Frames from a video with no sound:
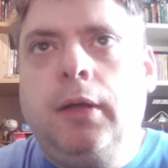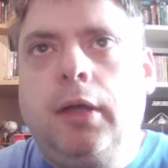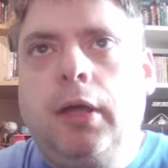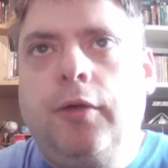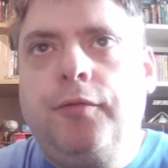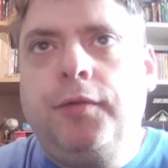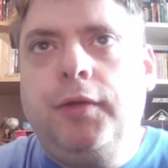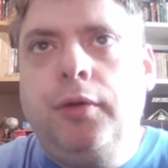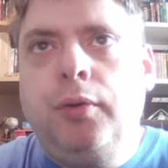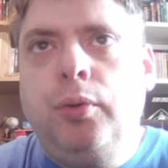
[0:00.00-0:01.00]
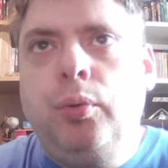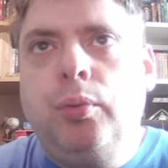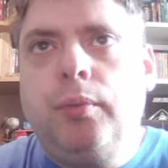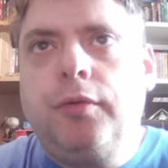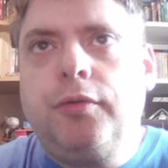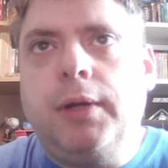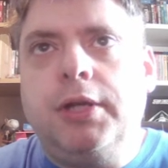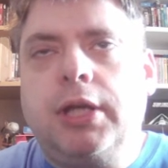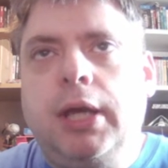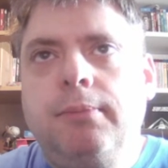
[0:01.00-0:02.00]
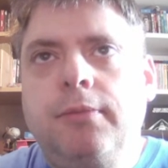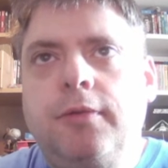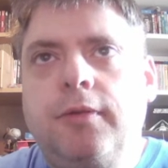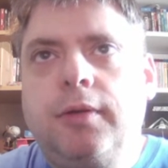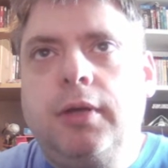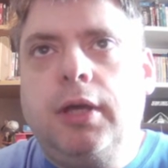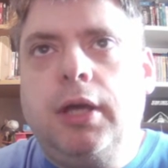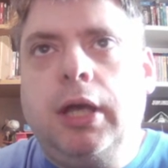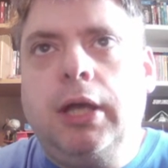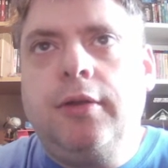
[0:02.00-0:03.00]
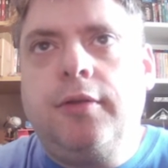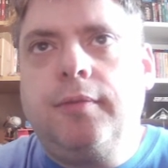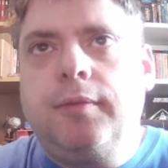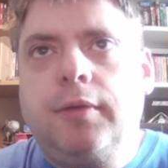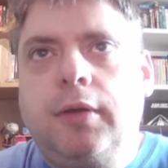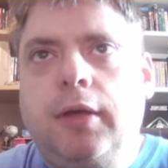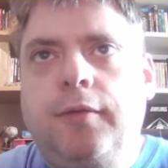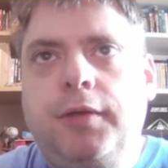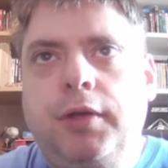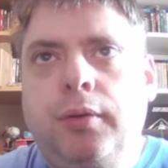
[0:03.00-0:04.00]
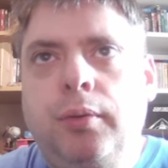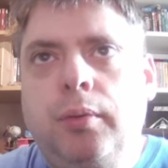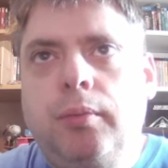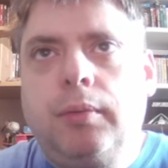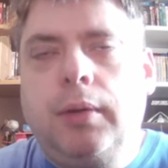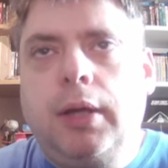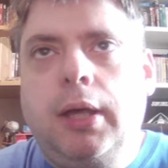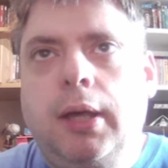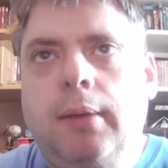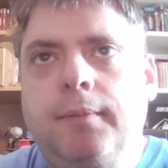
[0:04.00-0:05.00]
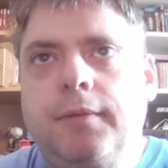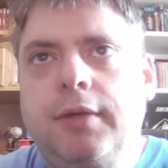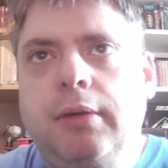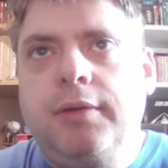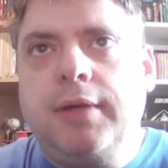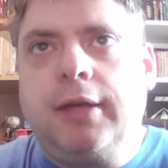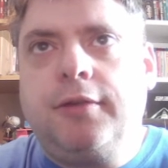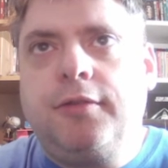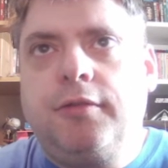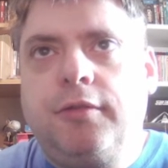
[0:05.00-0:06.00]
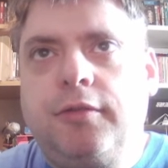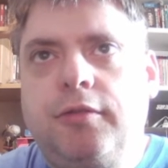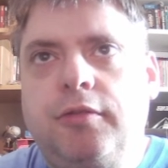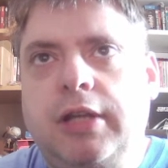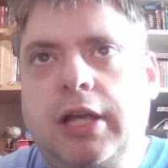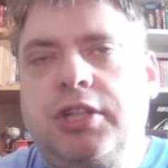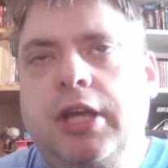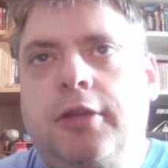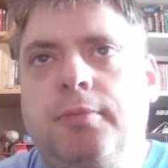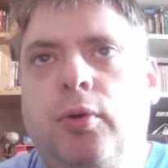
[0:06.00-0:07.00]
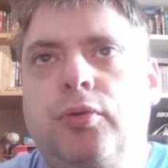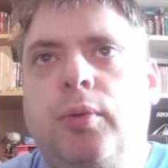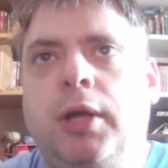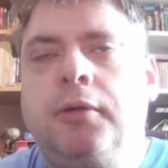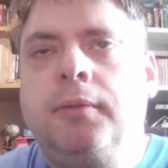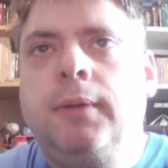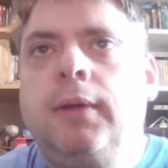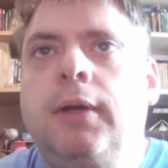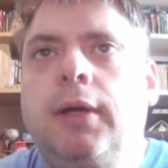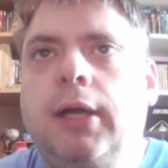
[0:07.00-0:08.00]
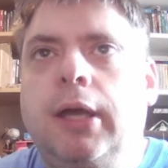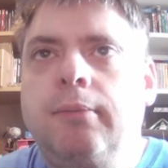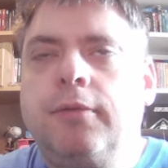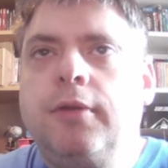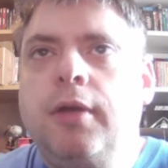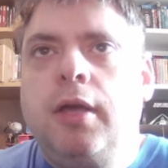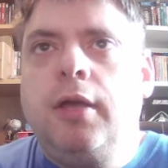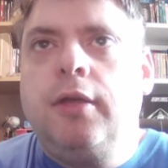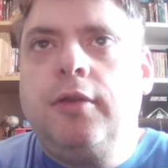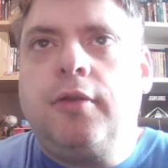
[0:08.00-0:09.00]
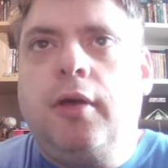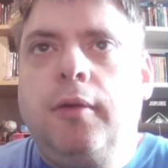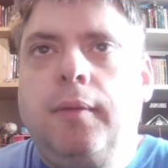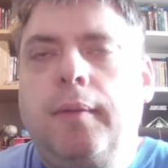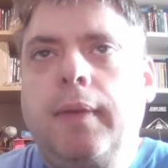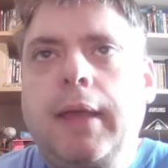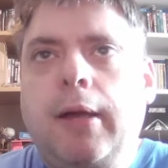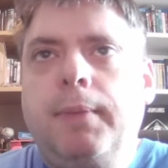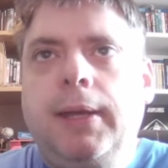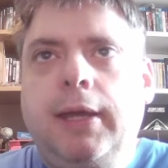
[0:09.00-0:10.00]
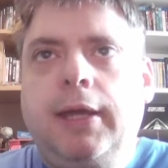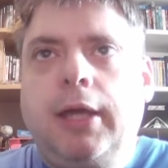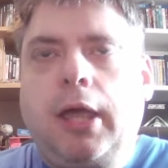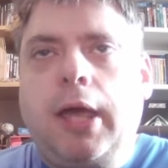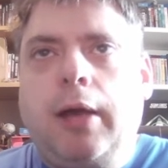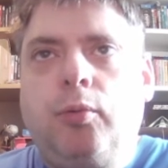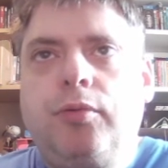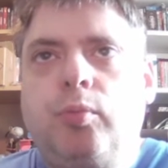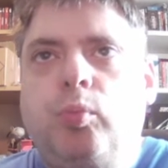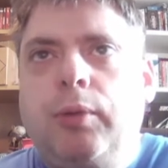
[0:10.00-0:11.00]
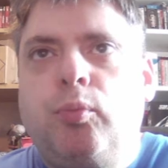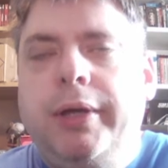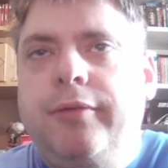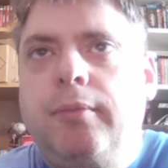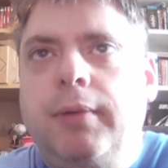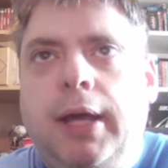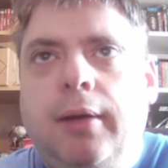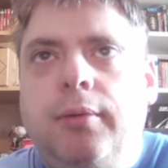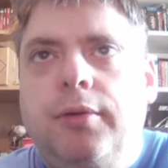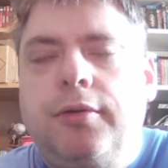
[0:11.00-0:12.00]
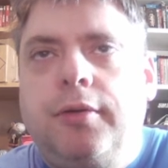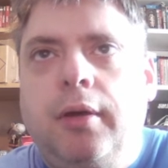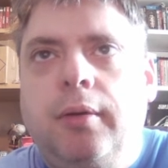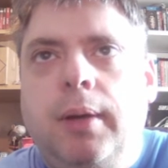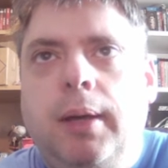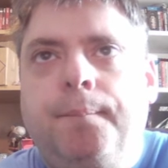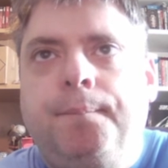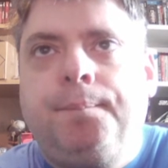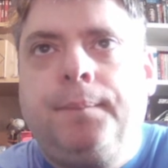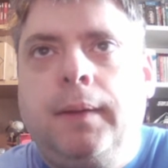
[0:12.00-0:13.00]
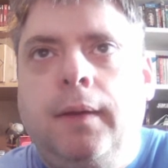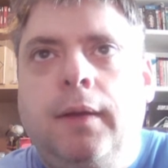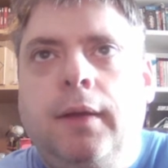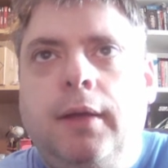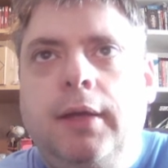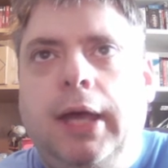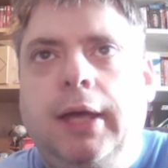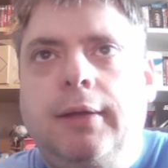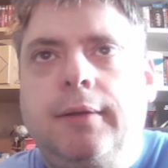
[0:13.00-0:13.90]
a few Switch games, and a few Series X / Xbox One games. So that'll be out 1 week from now. So yeah,